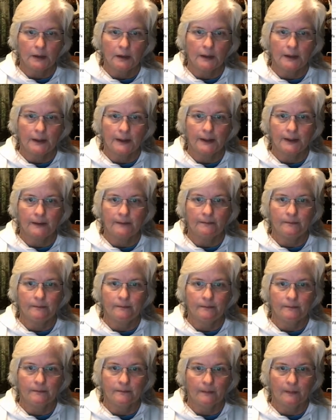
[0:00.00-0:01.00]

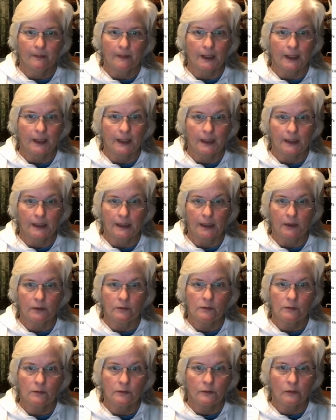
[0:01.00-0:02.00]
I can
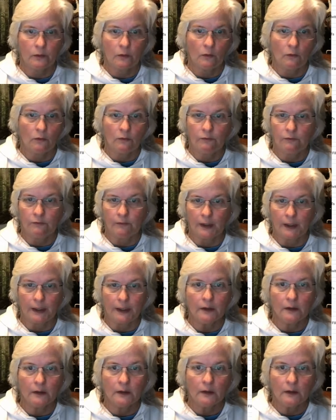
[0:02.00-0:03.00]
download the whole
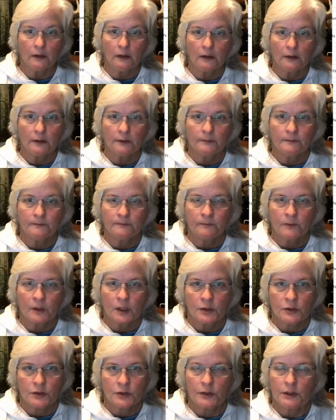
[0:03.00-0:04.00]
file.
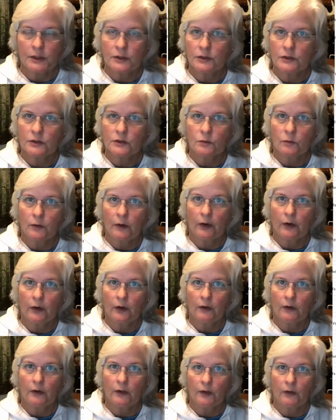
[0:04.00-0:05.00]
So this is
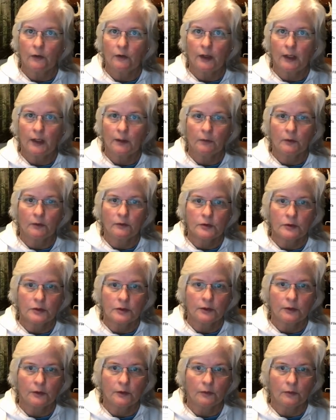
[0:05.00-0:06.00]
where you're able to
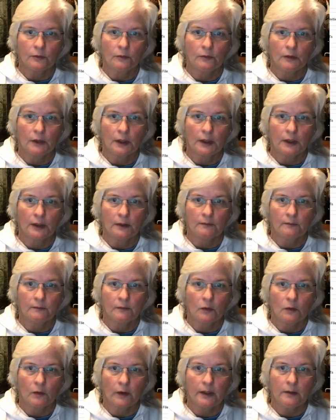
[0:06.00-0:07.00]
do
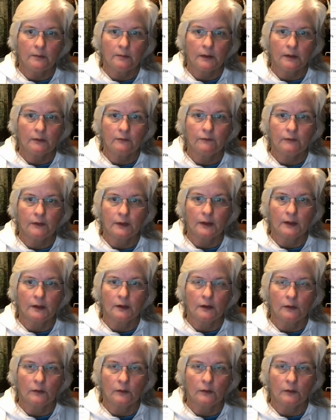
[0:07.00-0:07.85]
quite a bit of the,